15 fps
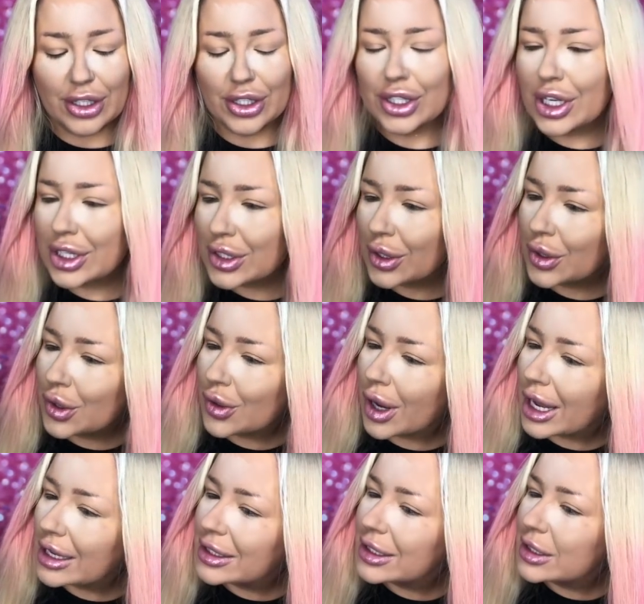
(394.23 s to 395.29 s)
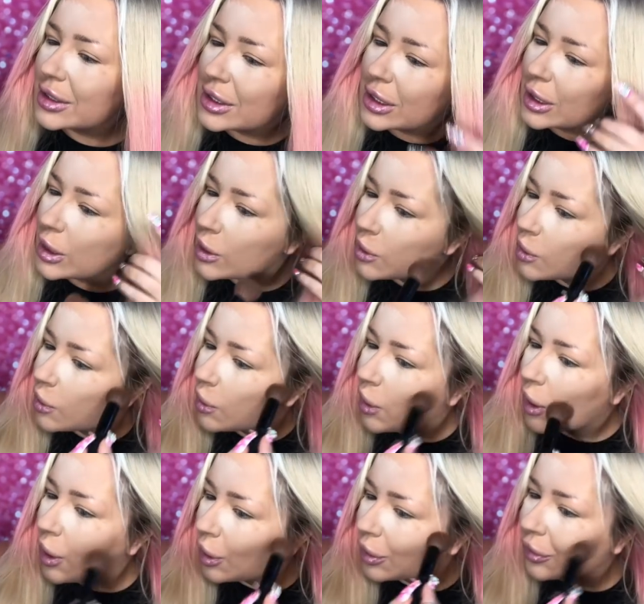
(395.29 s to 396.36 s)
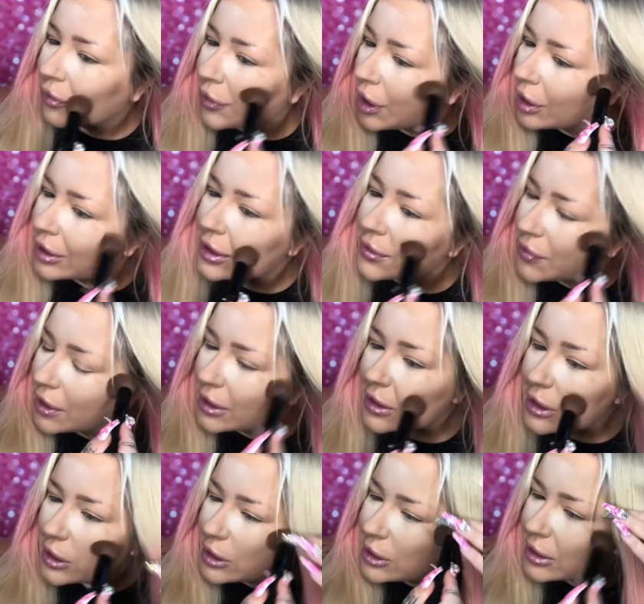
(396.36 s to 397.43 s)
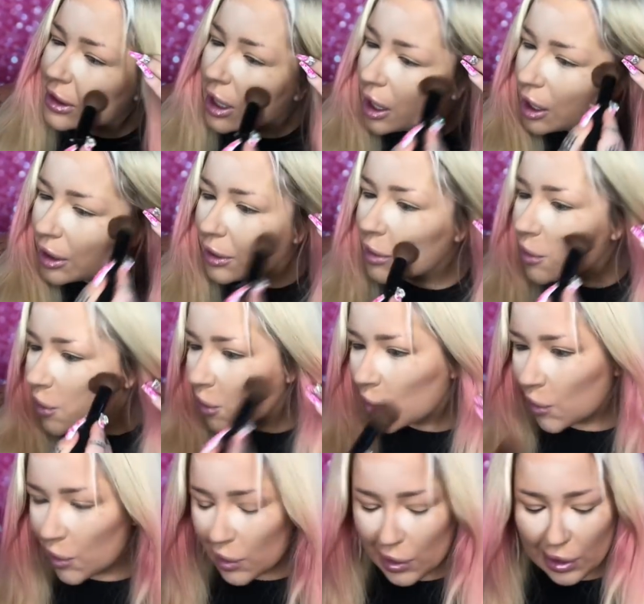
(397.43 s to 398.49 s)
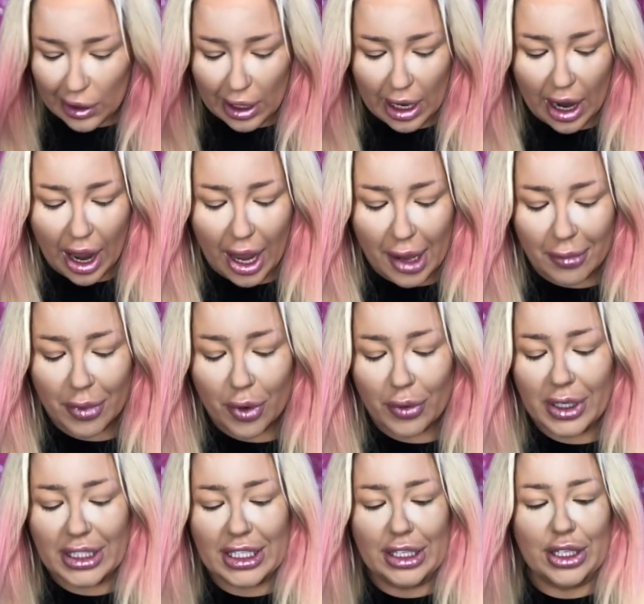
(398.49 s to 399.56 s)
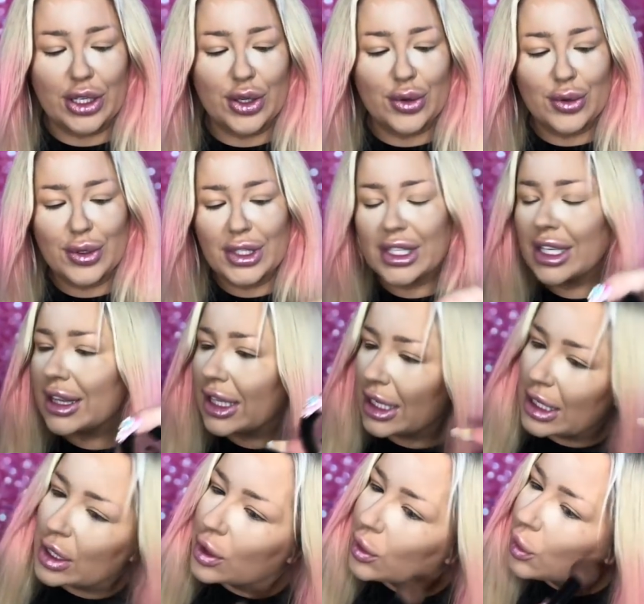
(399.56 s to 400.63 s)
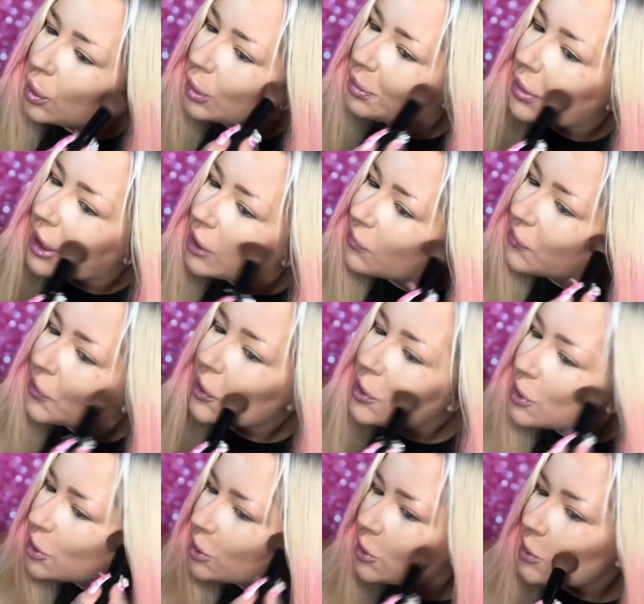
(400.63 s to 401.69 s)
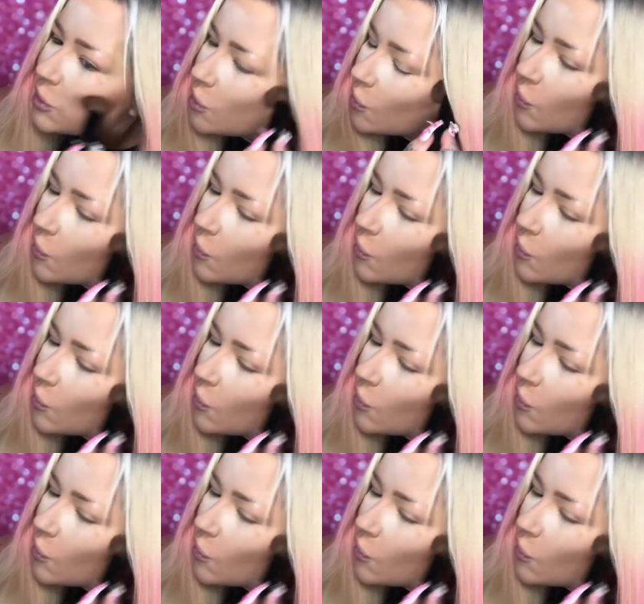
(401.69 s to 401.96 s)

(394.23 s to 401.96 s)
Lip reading: Just so you guys can see how the flawless face is done, I am going to use the Gold Bake first.